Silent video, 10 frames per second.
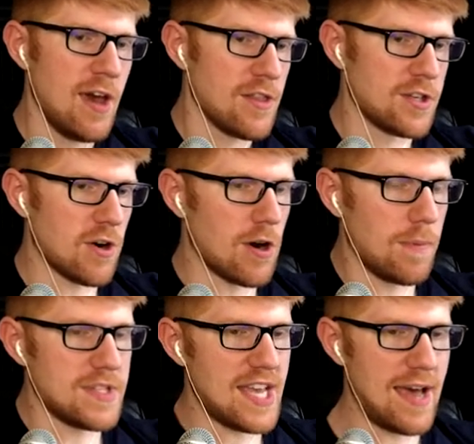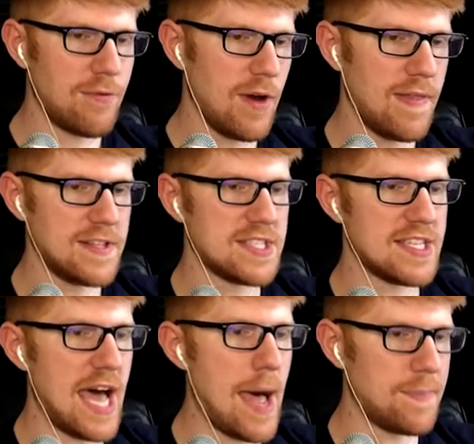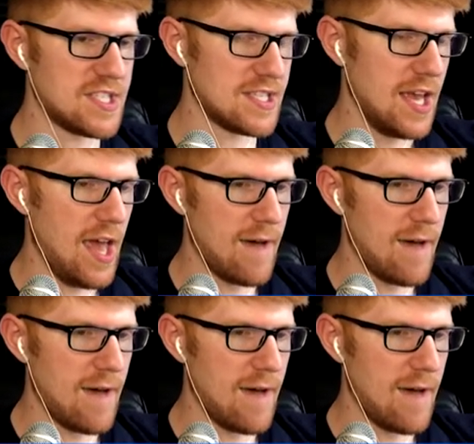The door opens halfway, then stops.